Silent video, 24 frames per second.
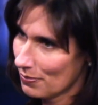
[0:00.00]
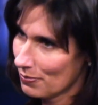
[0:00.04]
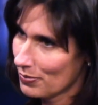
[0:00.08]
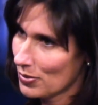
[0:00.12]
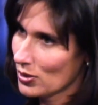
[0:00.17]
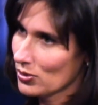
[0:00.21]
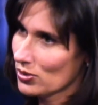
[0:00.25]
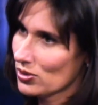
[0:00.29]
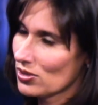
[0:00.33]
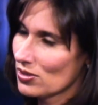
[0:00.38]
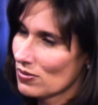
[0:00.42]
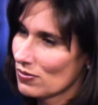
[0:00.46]

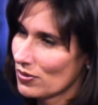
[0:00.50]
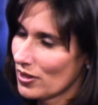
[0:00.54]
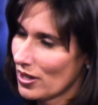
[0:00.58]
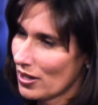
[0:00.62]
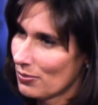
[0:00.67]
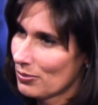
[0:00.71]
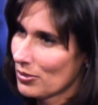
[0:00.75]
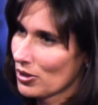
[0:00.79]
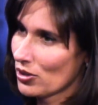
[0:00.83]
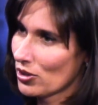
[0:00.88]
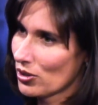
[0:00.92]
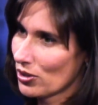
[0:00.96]
Most of
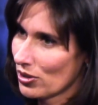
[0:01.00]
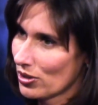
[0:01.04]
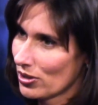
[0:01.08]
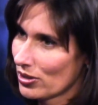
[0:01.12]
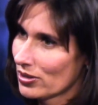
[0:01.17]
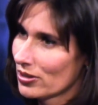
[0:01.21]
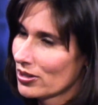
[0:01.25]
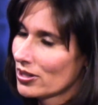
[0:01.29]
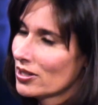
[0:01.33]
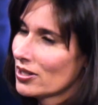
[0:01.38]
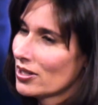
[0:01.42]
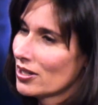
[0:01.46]
them
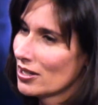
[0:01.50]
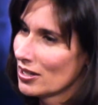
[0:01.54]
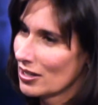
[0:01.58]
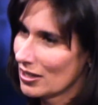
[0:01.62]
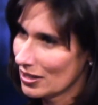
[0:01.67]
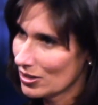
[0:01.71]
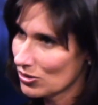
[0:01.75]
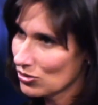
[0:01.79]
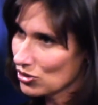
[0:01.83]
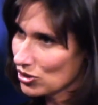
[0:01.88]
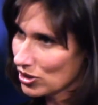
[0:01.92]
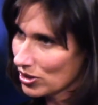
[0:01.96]
occurred
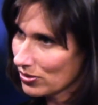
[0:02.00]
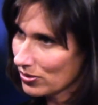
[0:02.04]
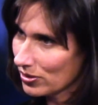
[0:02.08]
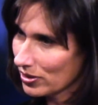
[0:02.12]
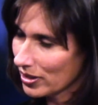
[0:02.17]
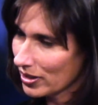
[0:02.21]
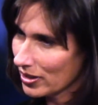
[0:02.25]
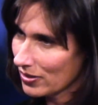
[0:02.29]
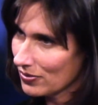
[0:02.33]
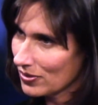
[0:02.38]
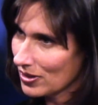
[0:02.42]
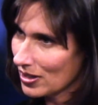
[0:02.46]
in
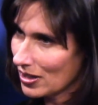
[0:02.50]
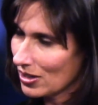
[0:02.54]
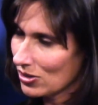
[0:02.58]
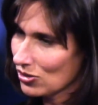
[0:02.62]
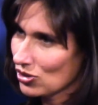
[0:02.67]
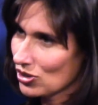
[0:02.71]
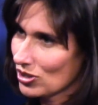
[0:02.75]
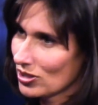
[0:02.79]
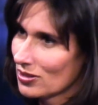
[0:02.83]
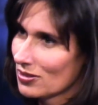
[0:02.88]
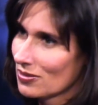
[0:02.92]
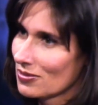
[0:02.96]
general
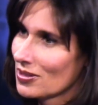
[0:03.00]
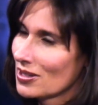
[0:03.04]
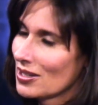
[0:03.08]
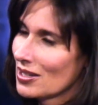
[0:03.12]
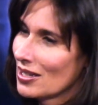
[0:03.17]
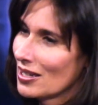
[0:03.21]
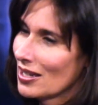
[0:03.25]
aviation,